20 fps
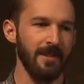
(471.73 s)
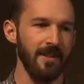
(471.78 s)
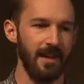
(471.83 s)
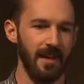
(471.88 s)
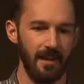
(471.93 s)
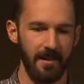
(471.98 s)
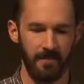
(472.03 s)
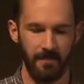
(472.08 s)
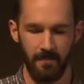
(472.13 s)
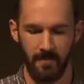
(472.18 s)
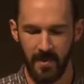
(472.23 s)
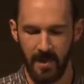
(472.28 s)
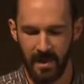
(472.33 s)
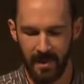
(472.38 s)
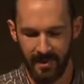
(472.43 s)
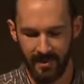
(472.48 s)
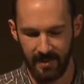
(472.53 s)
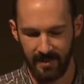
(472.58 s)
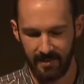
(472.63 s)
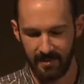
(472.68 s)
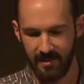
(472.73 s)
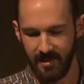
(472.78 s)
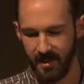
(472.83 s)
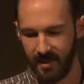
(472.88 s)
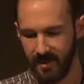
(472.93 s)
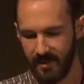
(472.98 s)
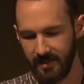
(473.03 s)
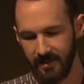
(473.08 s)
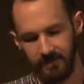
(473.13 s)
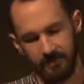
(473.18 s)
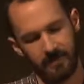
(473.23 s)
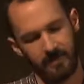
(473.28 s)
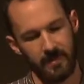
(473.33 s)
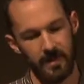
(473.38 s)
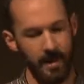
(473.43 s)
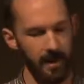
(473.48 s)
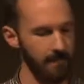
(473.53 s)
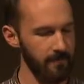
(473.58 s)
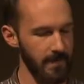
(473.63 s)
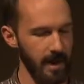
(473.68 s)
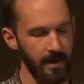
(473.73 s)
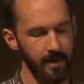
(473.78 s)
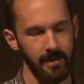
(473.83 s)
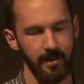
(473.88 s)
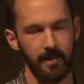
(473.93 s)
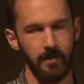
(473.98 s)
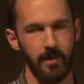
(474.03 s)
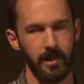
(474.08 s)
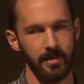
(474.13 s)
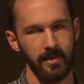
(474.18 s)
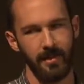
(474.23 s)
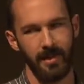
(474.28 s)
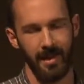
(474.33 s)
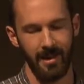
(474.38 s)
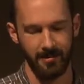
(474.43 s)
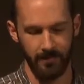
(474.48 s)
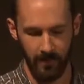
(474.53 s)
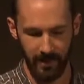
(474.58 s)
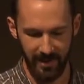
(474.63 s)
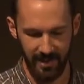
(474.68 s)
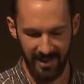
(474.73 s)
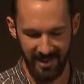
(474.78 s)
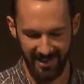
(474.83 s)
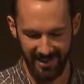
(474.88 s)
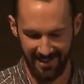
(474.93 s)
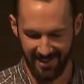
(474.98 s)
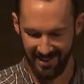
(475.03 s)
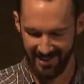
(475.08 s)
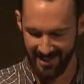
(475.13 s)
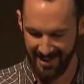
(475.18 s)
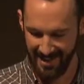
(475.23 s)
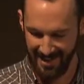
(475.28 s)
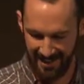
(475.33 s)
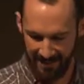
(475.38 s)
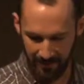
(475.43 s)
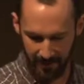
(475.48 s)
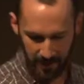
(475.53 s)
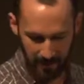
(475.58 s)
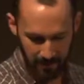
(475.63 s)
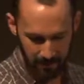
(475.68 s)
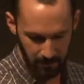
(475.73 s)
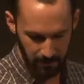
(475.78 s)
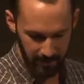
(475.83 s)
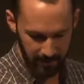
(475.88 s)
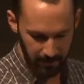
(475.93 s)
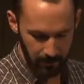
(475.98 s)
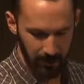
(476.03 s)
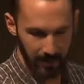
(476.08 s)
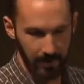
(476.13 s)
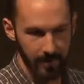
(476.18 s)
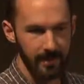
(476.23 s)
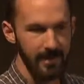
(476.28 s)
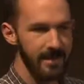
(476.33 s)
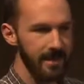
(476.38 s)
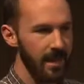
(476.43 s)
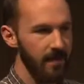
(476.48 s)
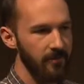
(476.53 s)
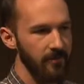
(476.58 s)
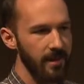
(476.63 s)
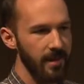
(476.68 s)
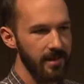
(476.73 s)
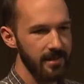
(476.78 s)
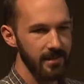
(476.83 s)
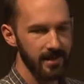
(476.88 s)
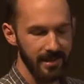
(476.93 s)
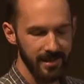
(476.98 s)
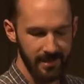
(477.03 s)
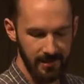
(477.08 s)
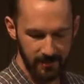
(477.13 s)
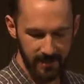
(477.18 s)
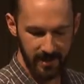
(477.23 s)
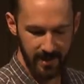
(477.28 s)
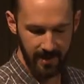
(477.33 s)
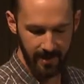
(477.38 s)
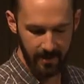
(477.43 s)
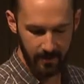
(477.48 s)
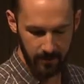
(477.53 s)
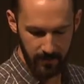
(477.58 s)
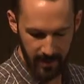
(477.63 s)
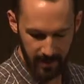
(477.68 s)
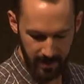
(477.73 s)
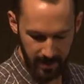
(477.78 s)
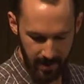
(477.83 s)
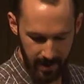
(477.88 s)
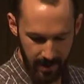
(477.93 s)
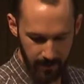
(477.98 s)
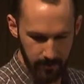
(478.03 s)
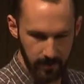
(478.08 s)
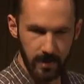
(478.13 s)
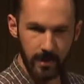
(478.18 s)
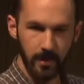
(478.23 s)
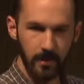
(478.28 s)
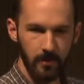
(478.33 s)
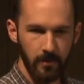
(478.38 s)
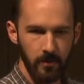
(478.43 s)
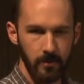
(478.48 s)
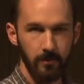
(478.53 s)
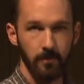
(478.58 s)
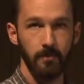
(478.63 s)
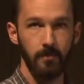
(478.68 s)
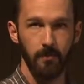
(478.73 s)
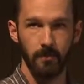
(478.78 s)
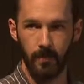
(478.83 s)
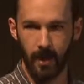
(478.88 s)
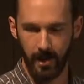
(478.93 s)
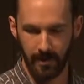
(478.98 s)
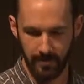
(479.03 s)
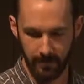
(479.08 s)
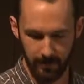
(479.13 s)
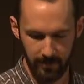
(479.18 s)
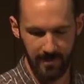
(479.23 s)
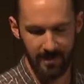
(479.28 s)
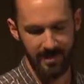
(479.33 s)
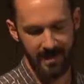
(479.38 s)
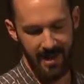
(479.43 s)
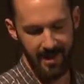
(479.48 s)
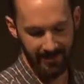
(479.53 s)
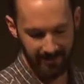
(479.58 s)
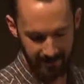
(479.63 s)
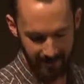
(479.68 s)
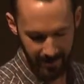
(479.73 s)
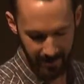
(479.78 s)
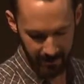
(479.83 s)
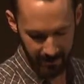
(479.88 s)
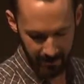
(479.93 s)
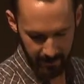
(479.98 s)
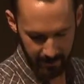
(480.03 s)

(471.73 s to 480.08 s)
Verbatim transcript: Um, that's not I'm not going to commit to that, but uh, we will at least have a nice system set up um, to possibly tackle that.